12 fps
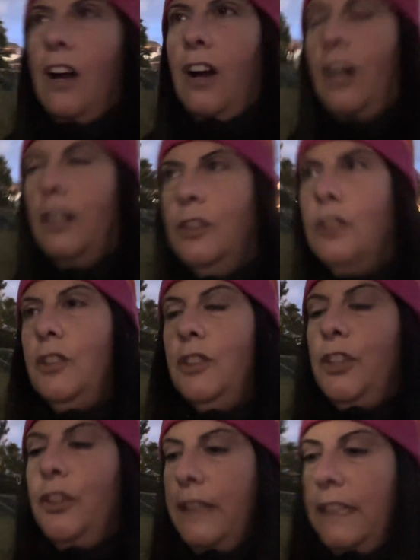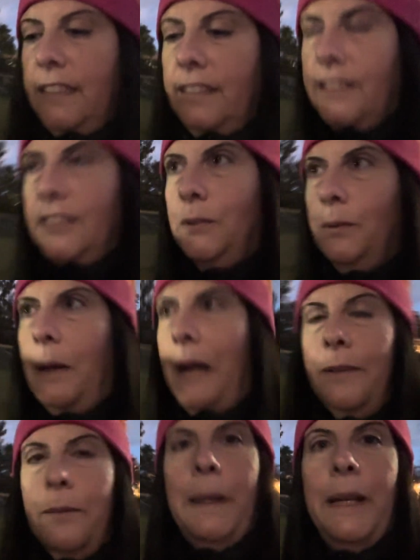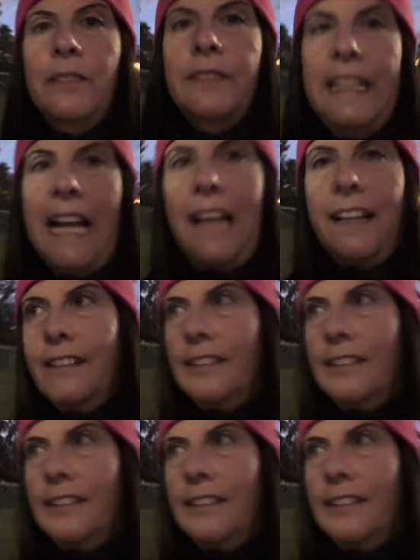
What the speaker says: on your journey to either pay off debt,